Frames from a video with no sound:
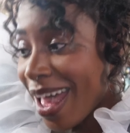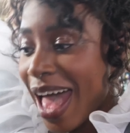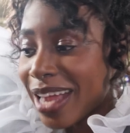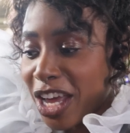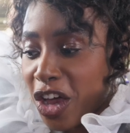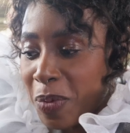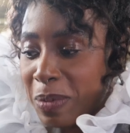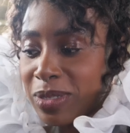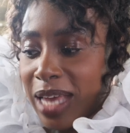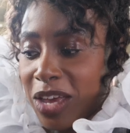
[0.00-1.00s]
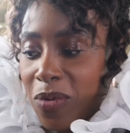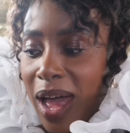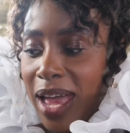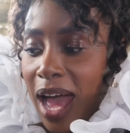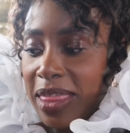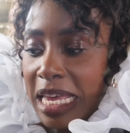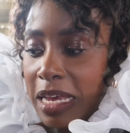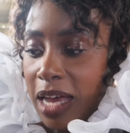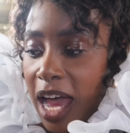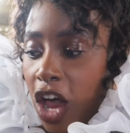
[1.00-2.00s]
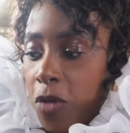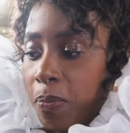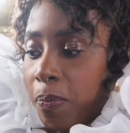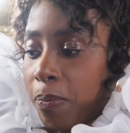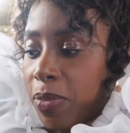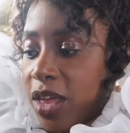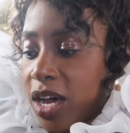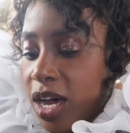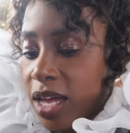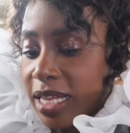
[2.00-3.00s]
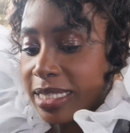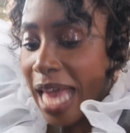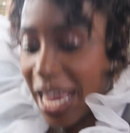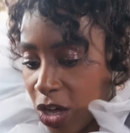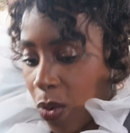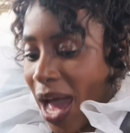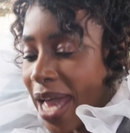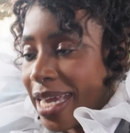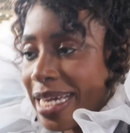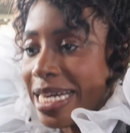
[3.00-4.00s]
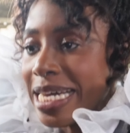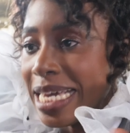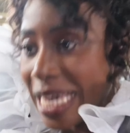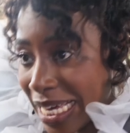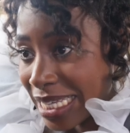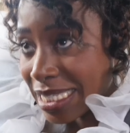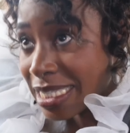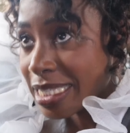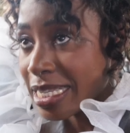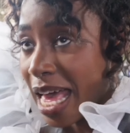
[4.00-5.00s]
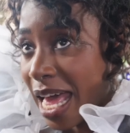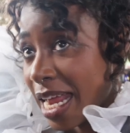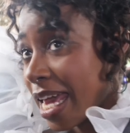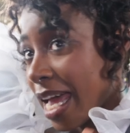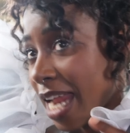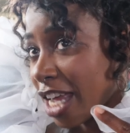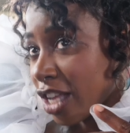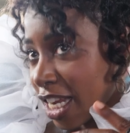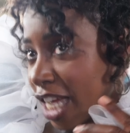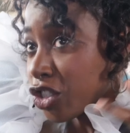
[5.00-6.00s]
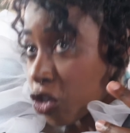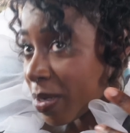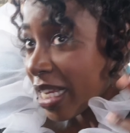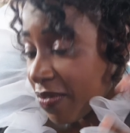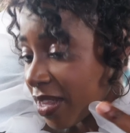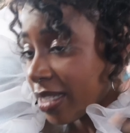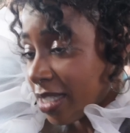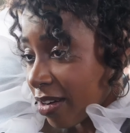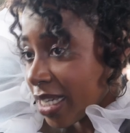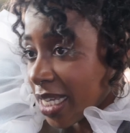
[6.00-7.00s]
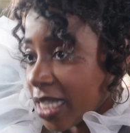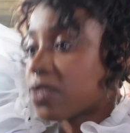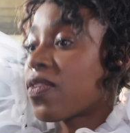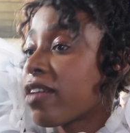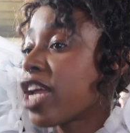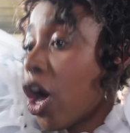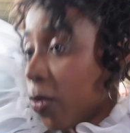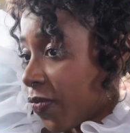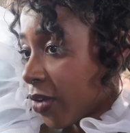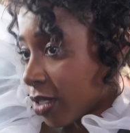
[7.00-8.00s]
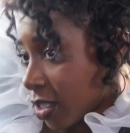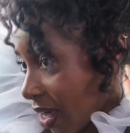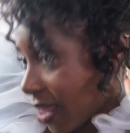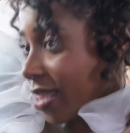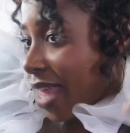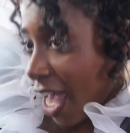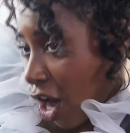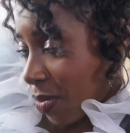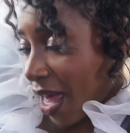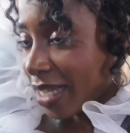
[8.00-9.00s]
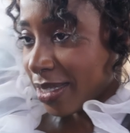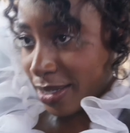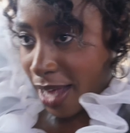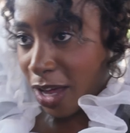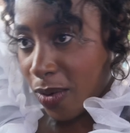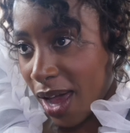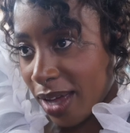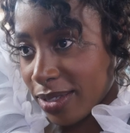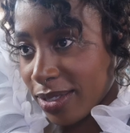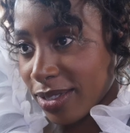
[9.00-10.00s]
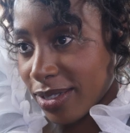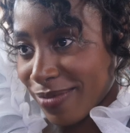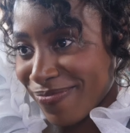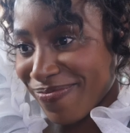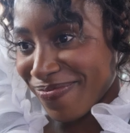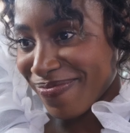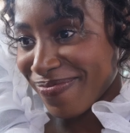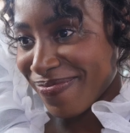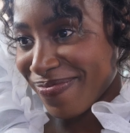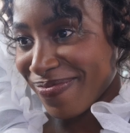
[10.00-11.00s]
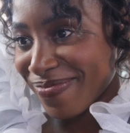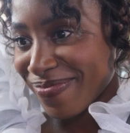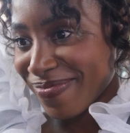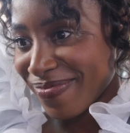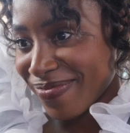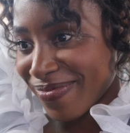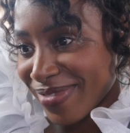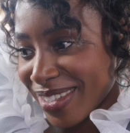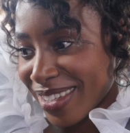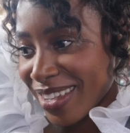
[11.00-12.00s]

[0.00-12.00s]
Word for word: And I hope people take away, I think, I hope the, the takeaway is, and I, and, I, and I do believe that this series is very hopeful. So I think that I hope that is the takeaway. Can you tell us what you might be working on next quickly?